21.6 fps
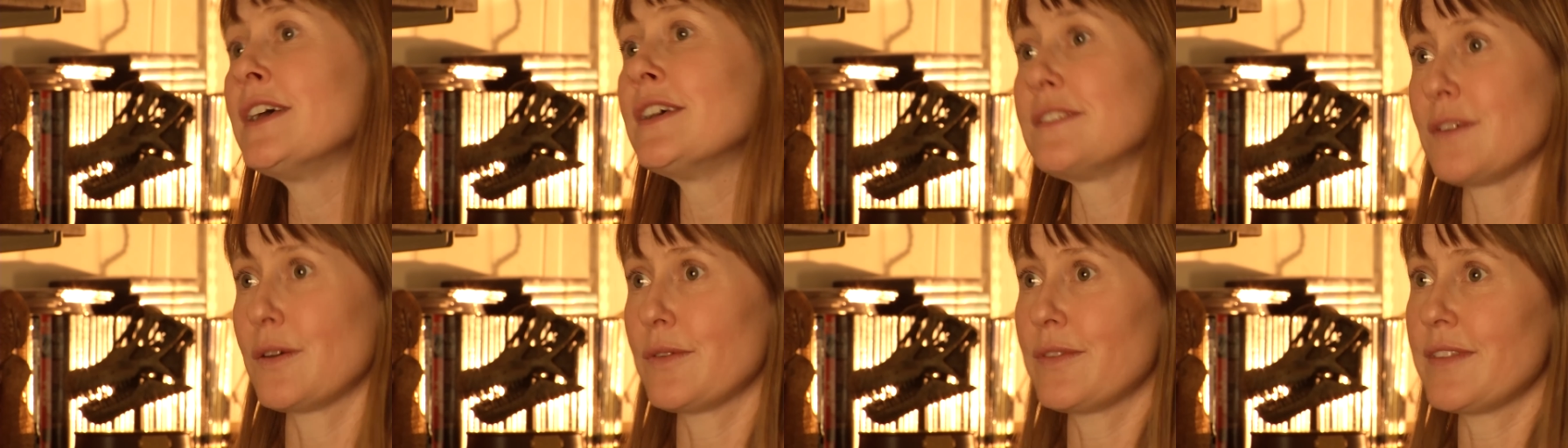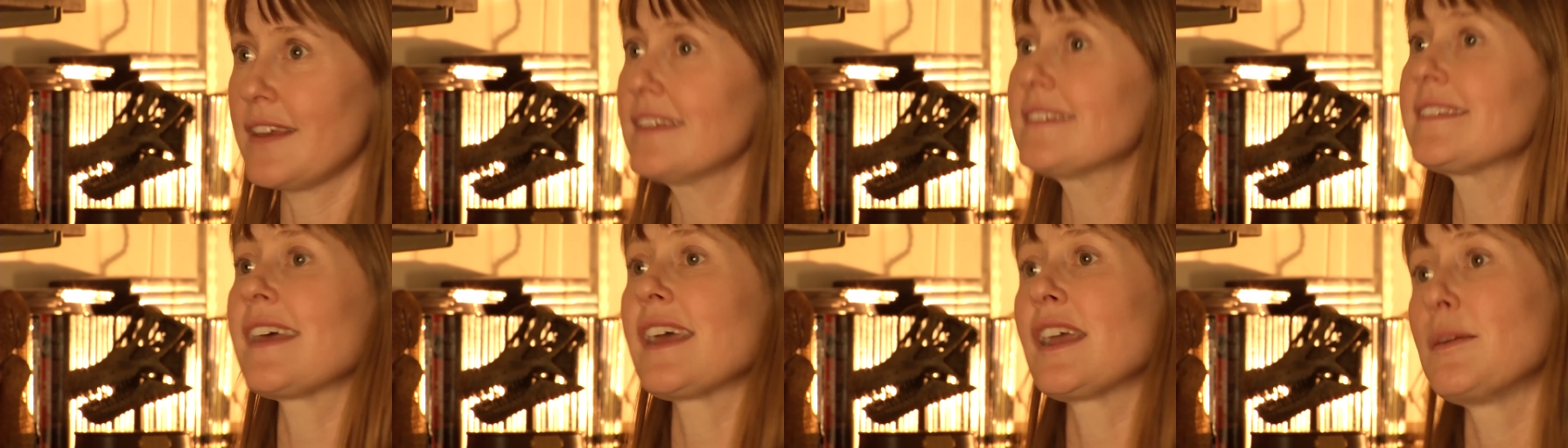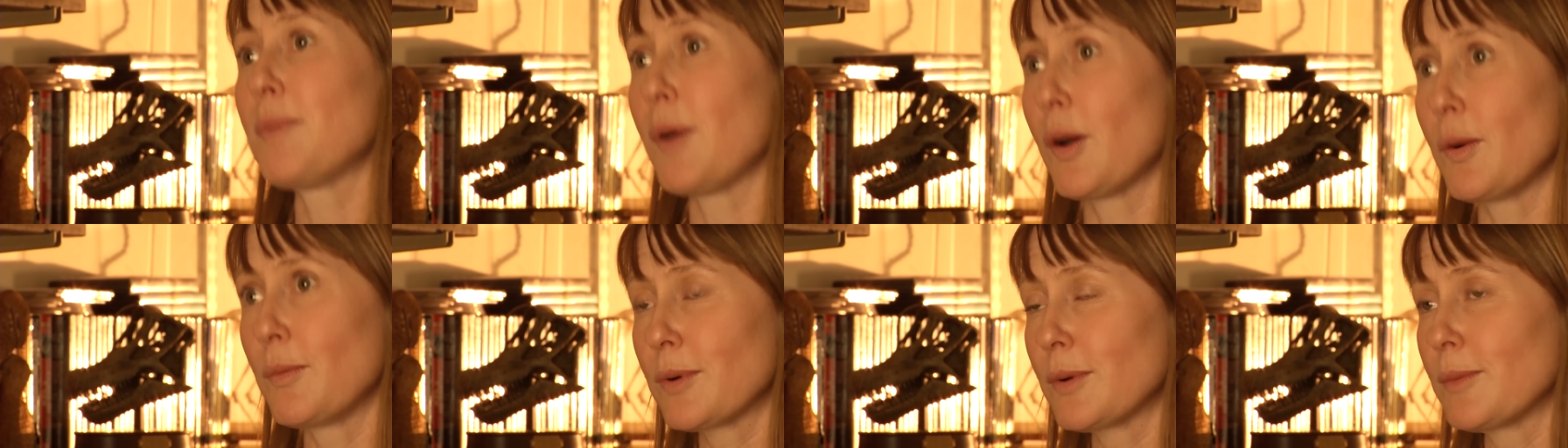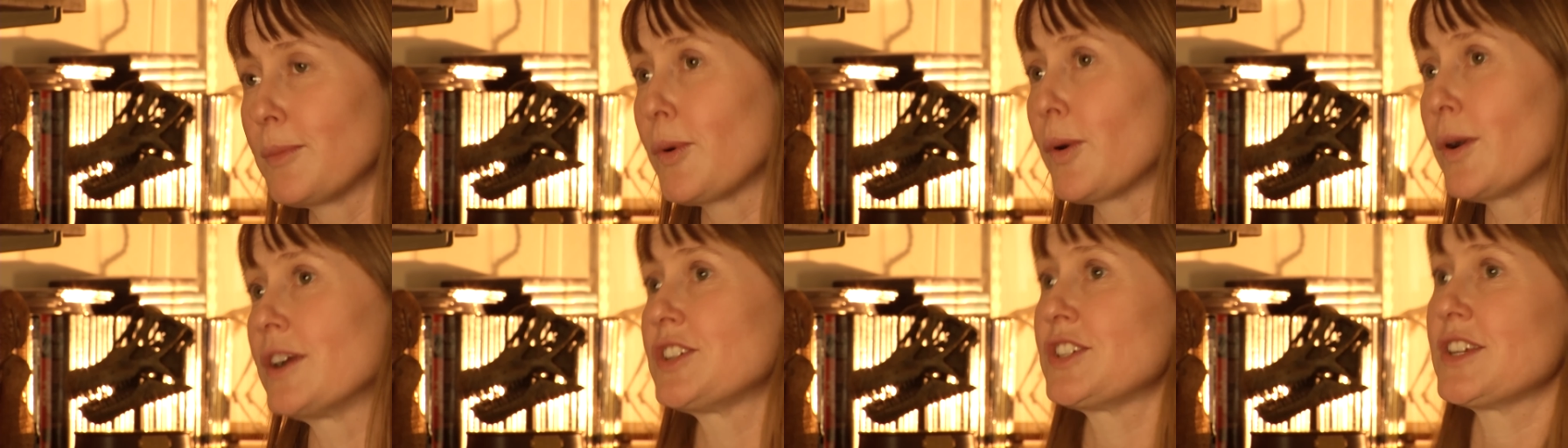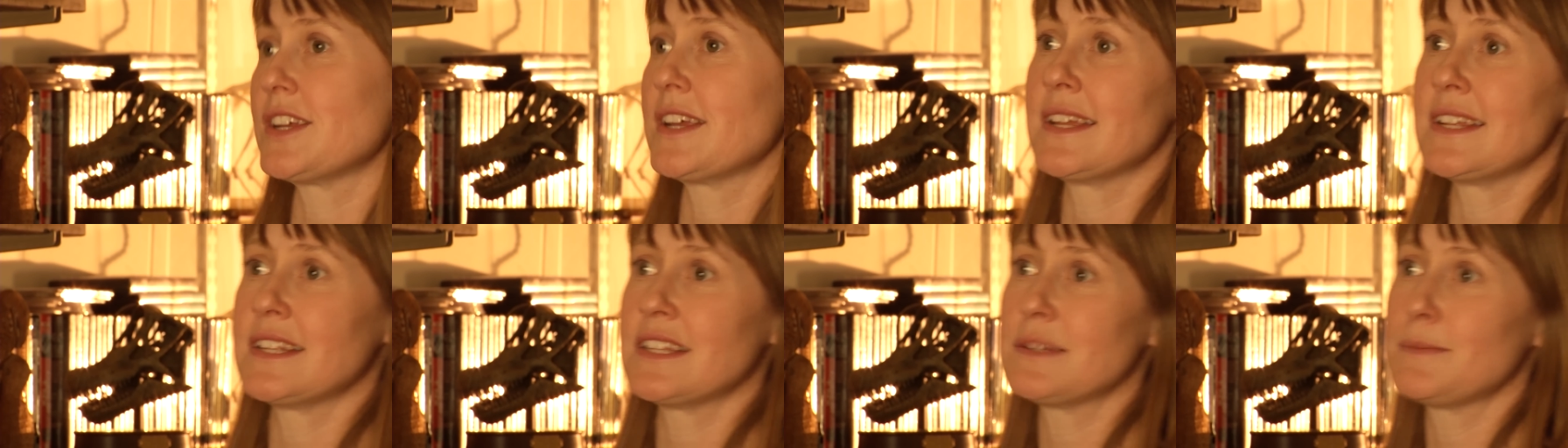So things like bone
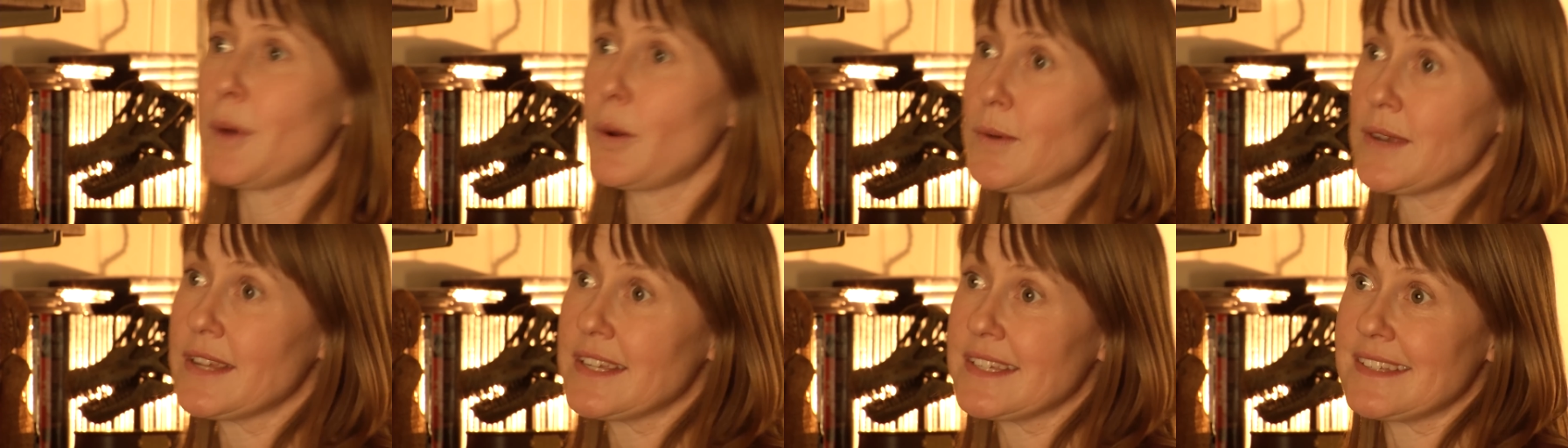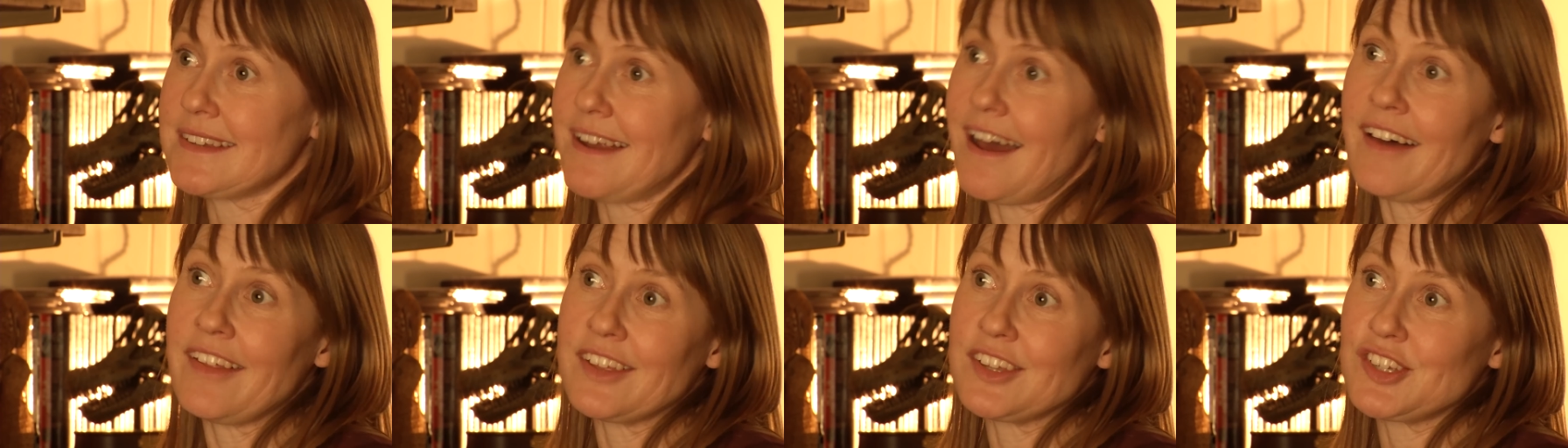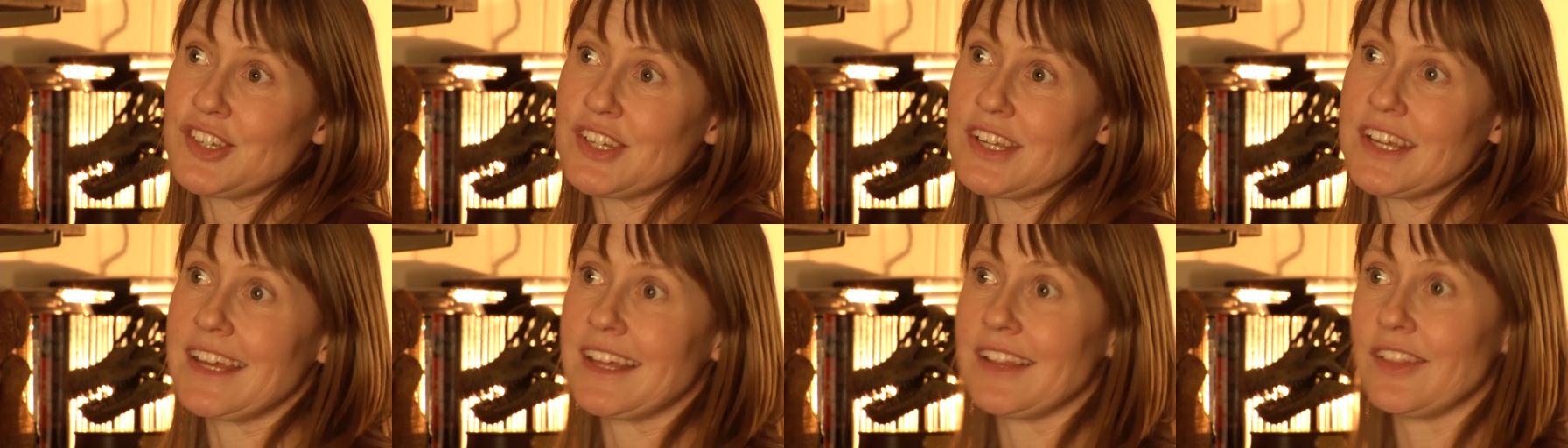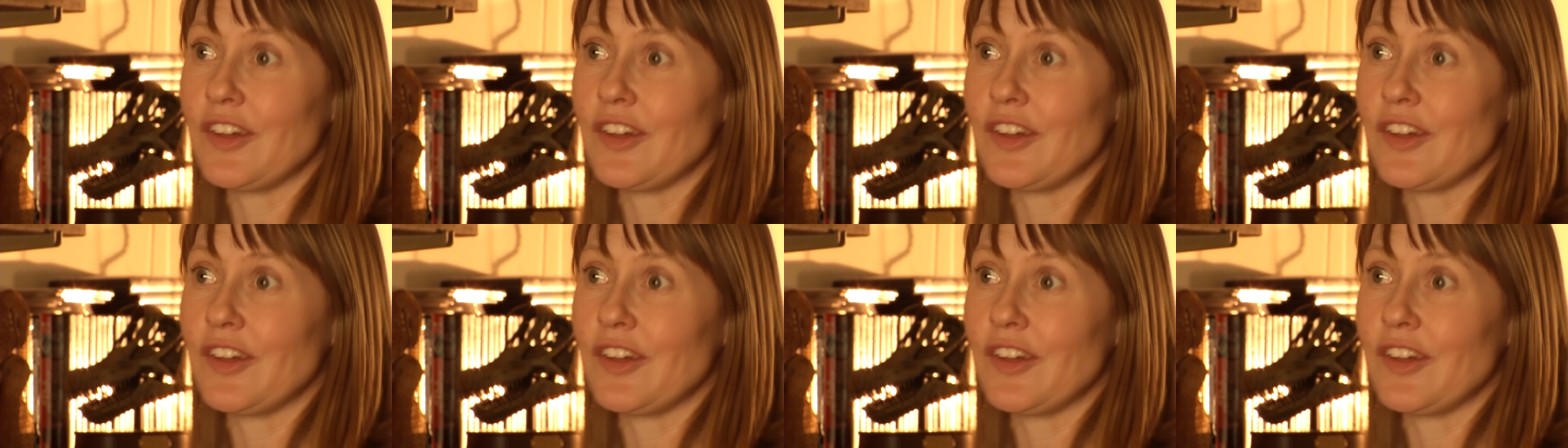proportions, bone histology,